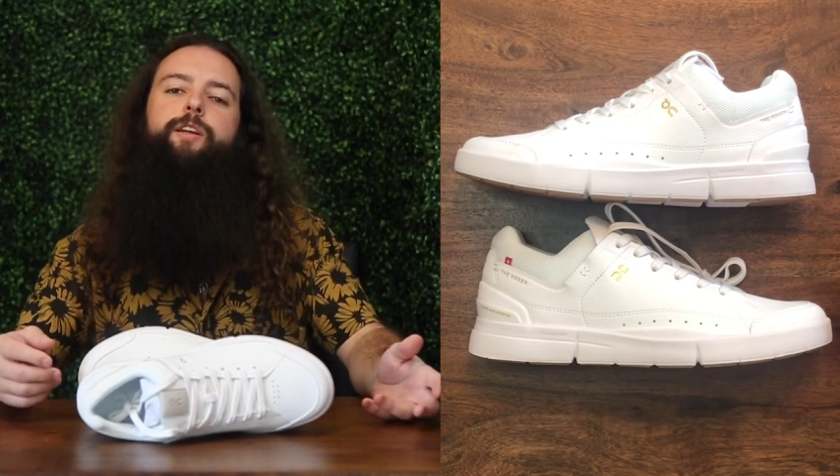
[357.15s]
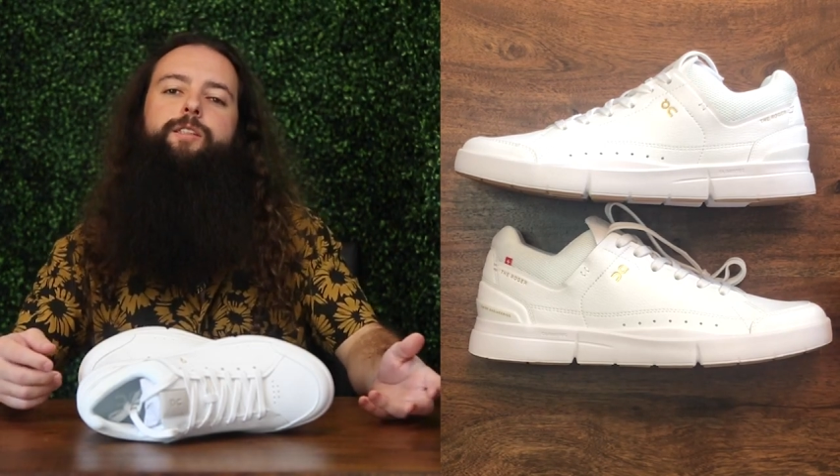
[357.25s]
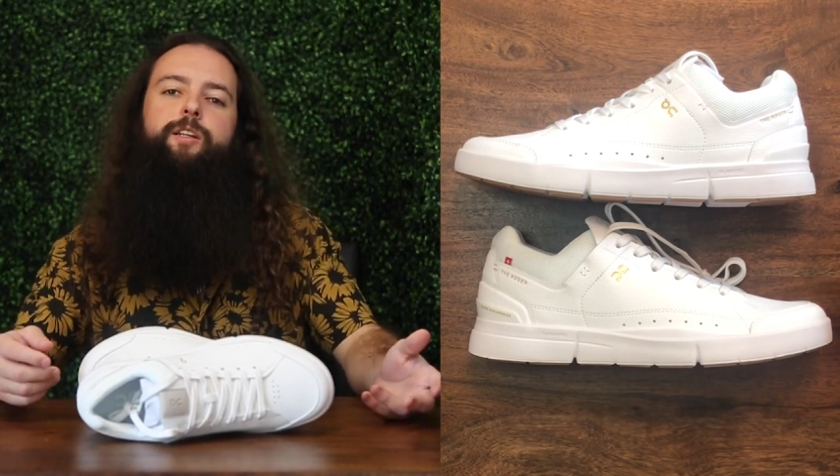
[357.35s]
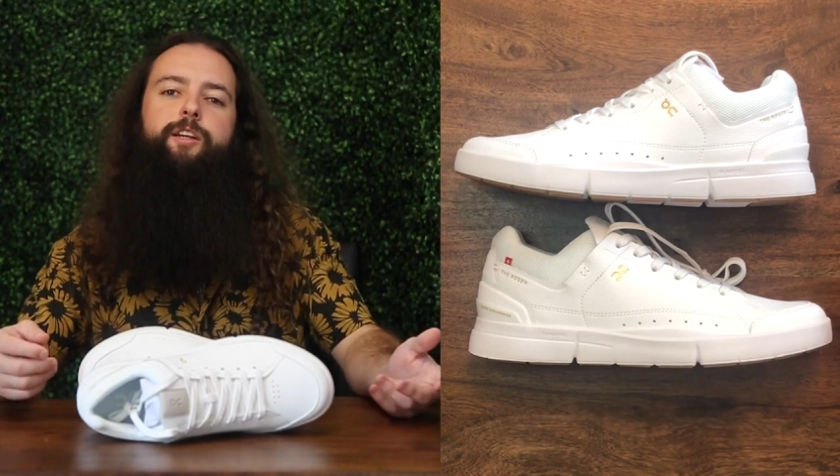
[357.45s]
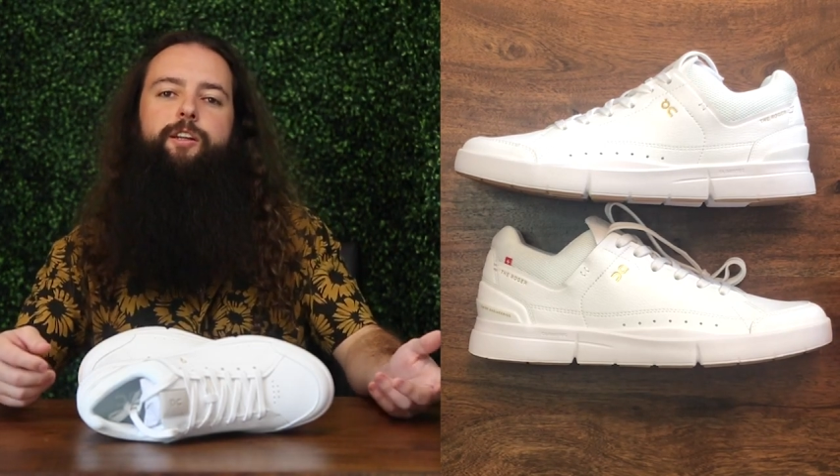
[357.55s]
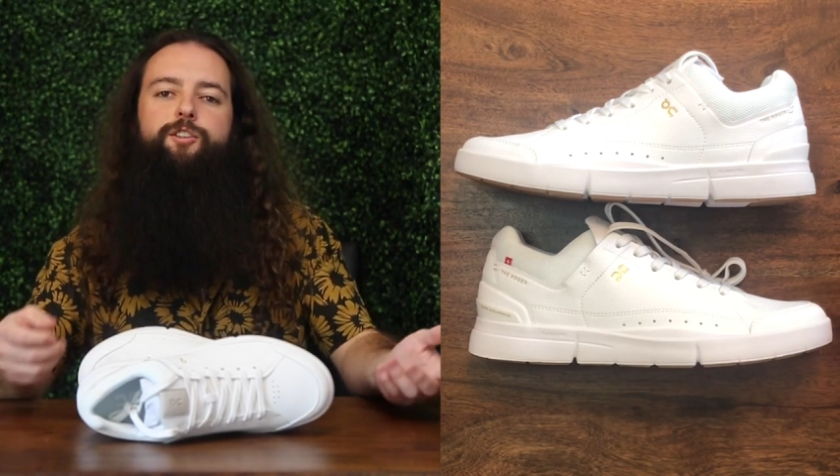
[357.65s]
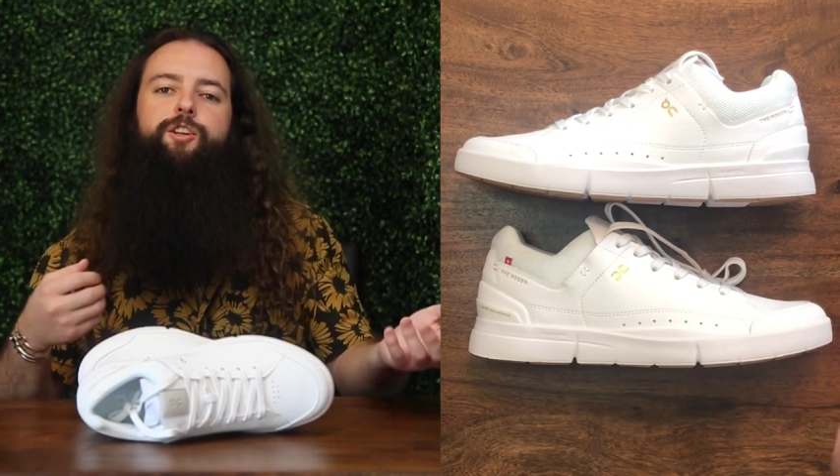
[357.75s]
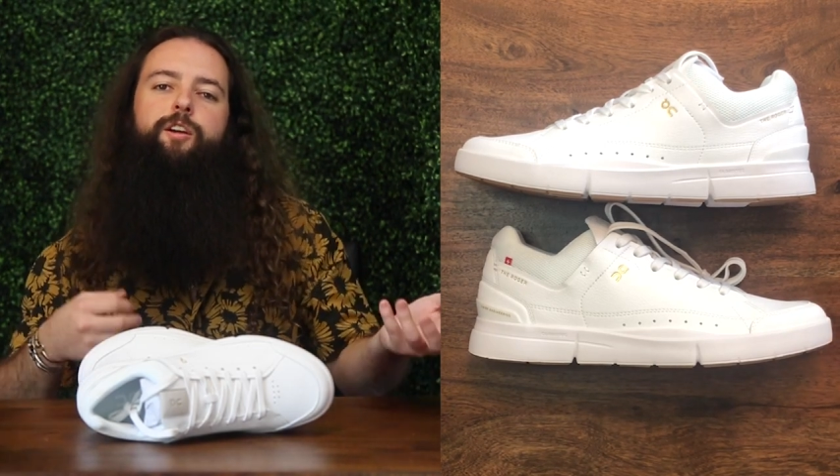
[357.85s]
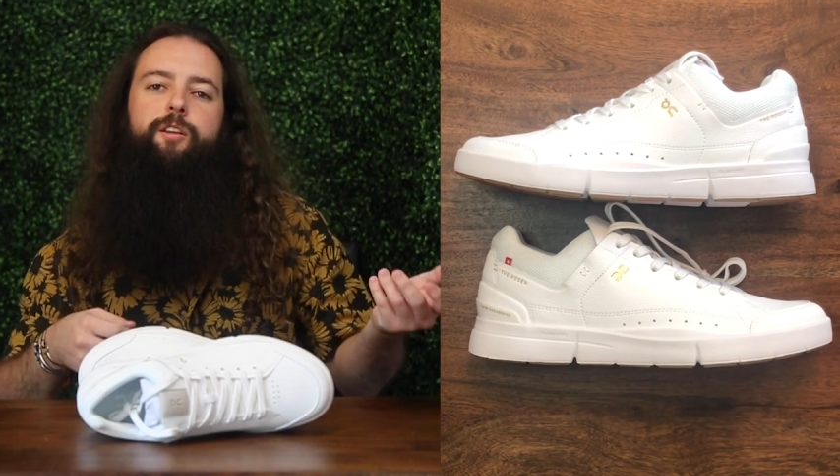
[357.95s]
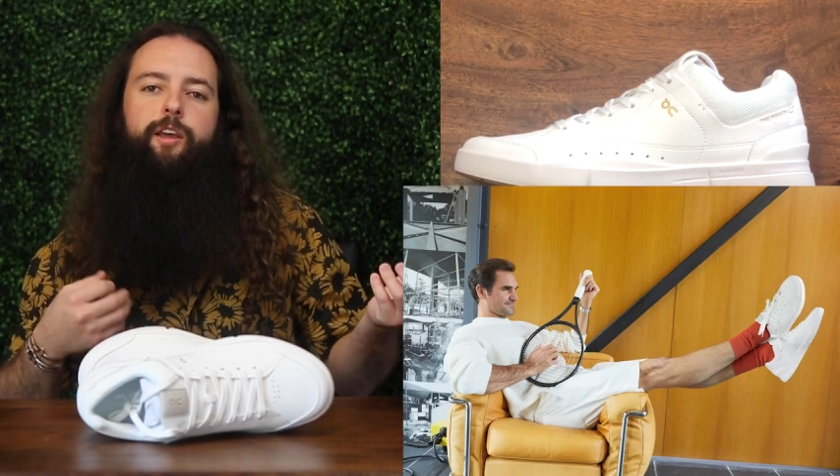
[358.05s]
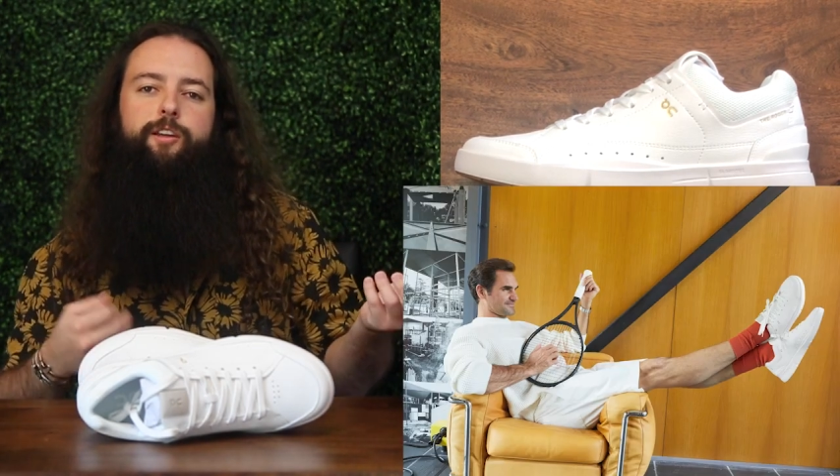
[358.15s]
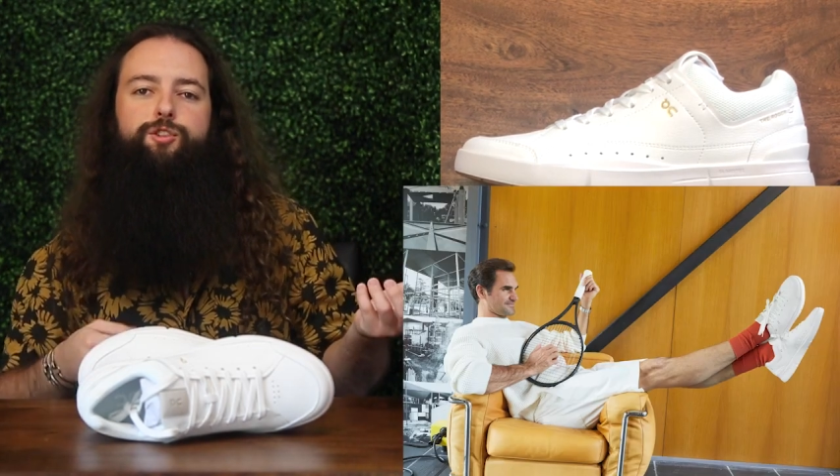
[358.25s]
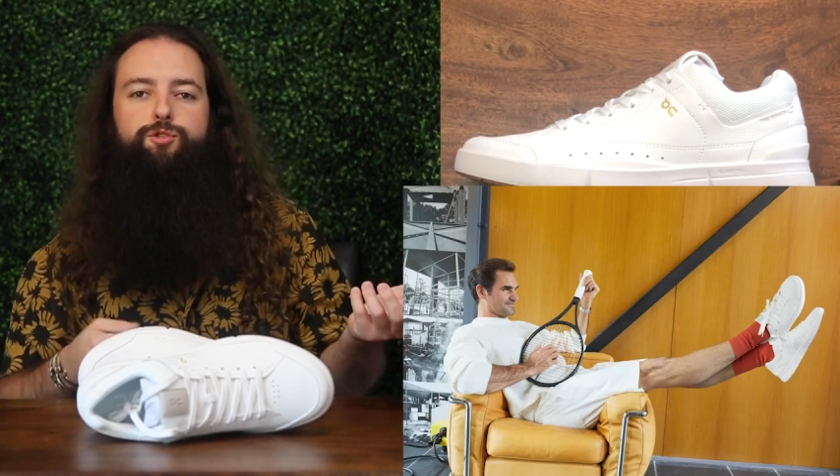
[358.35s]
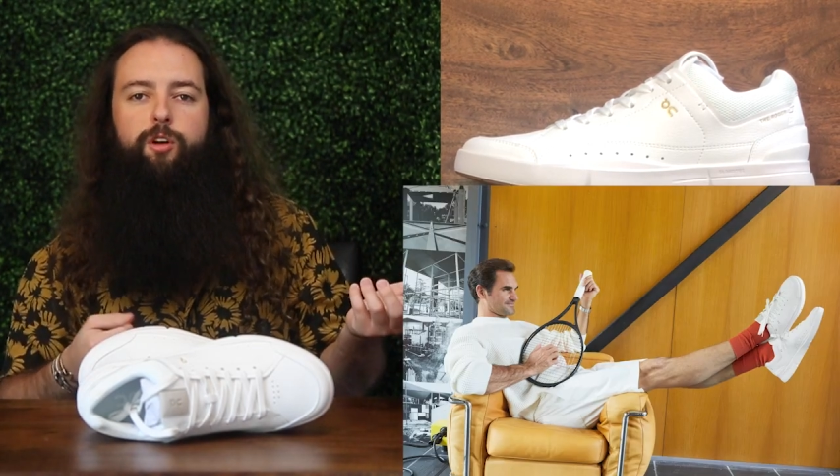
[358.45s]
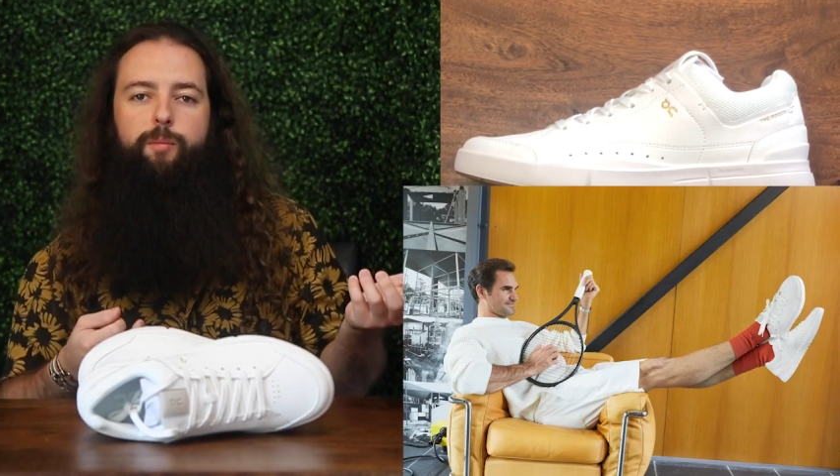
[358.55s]
like sitting in a chair and like
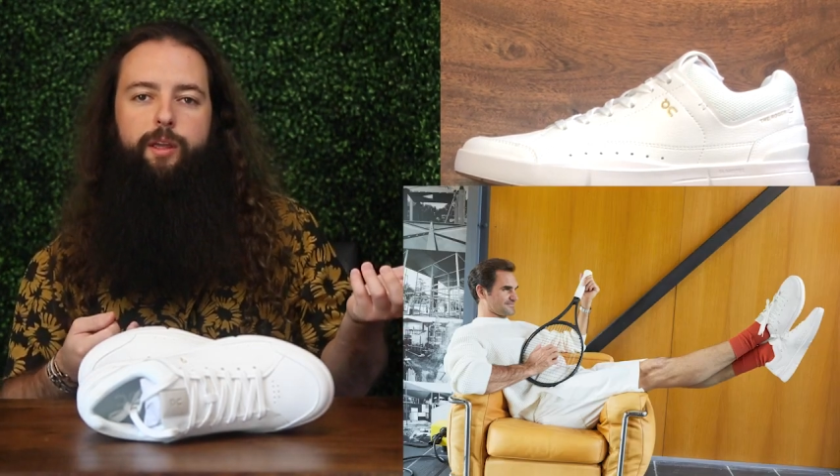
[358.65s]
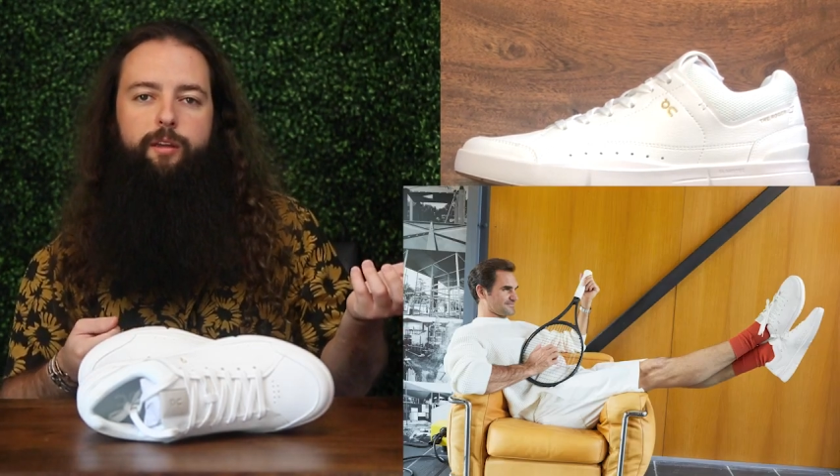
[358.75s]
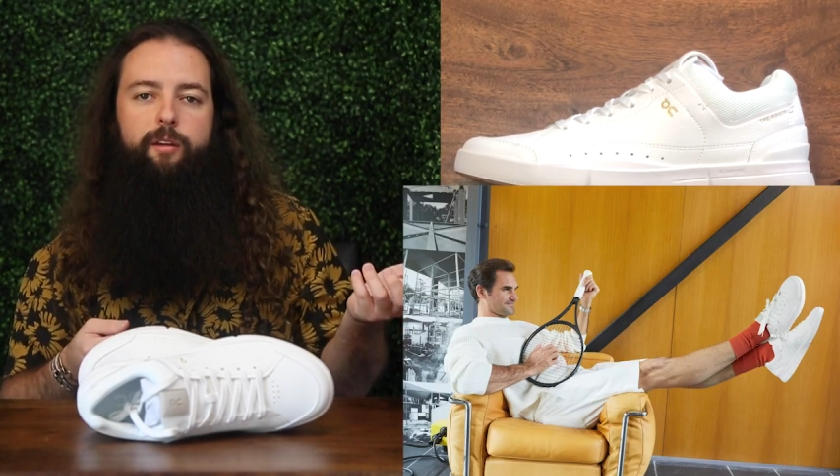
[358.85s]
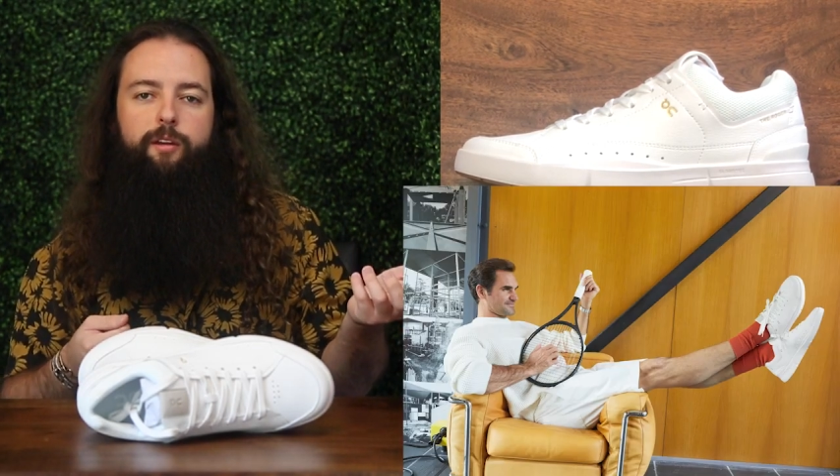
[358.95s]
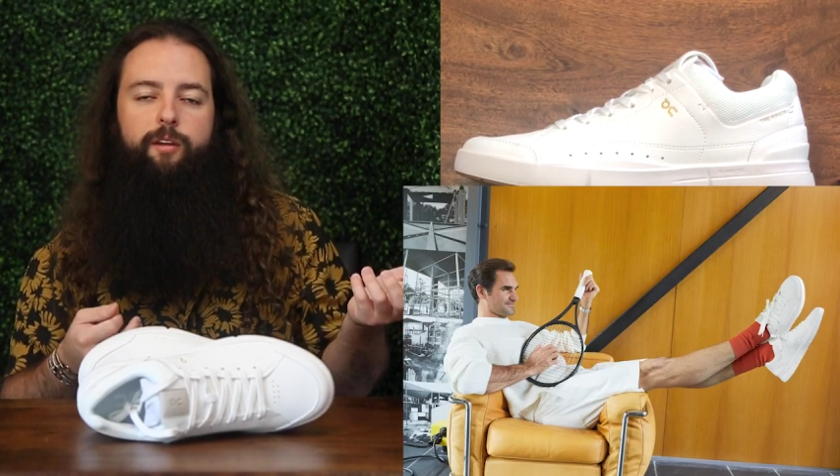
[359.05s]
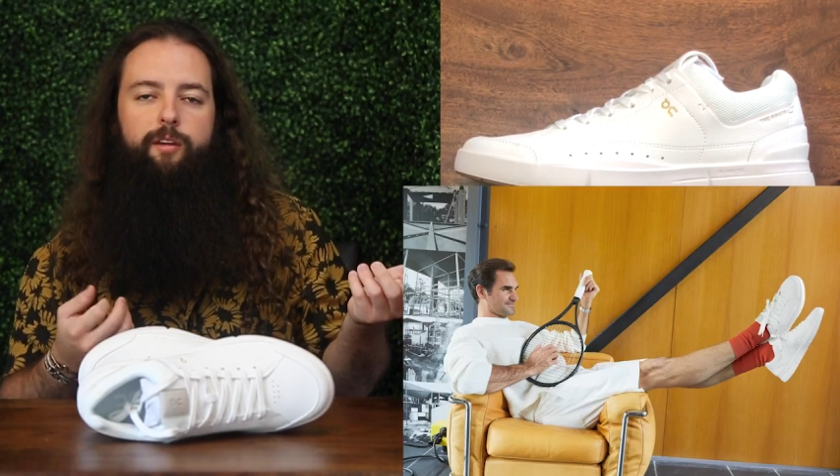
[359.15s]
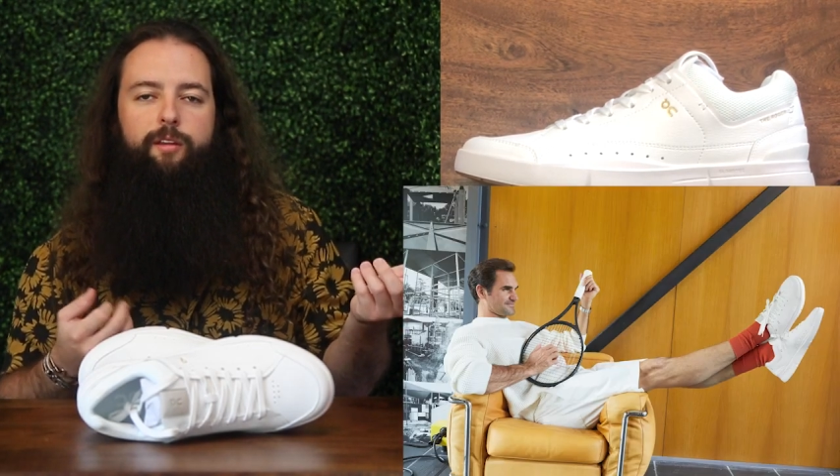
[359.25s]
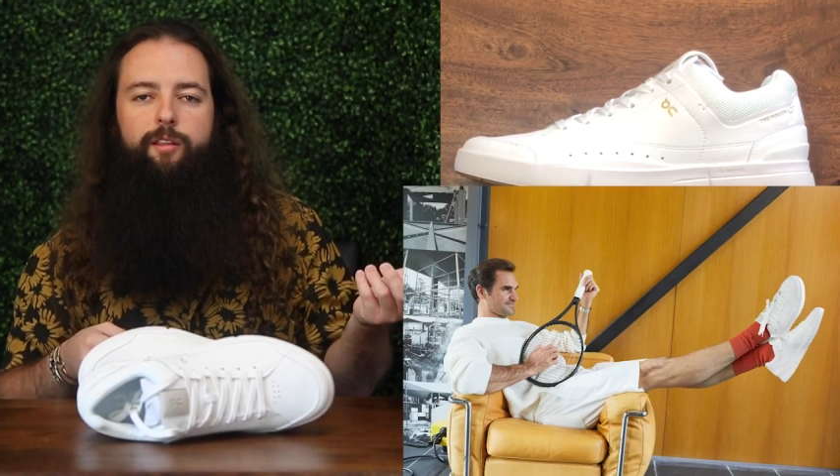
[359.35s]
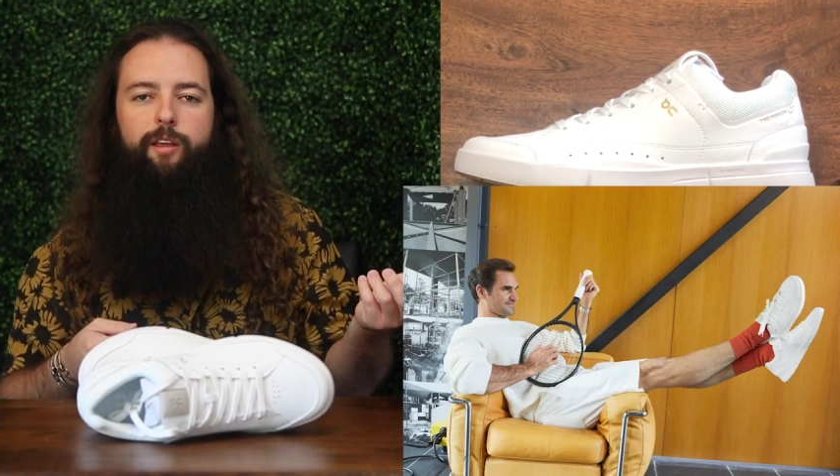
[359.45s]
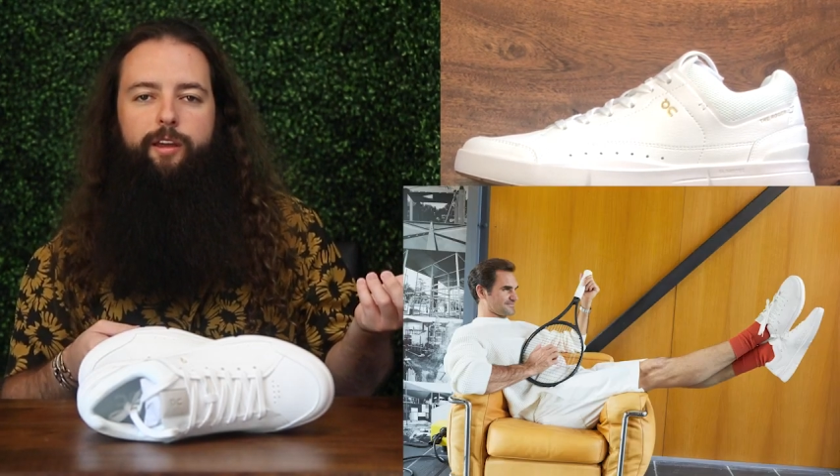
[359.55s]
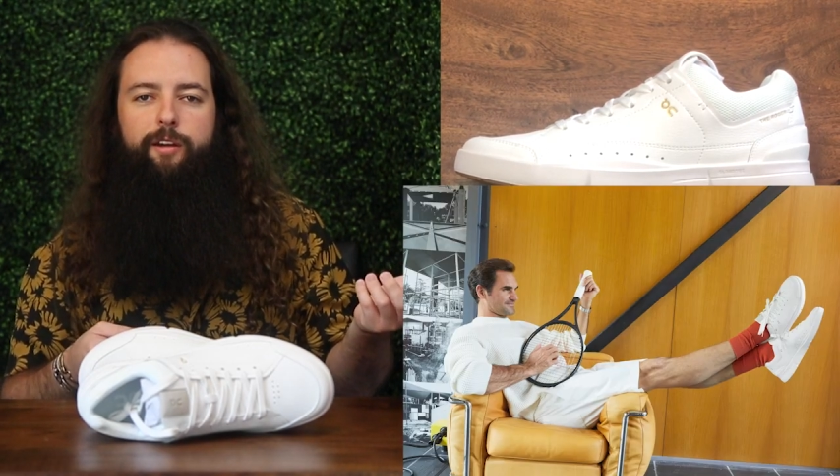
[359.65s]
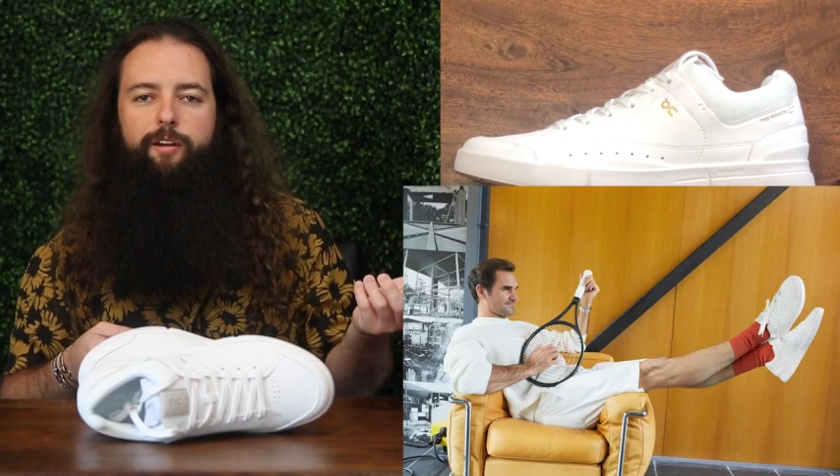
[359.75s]
strumming like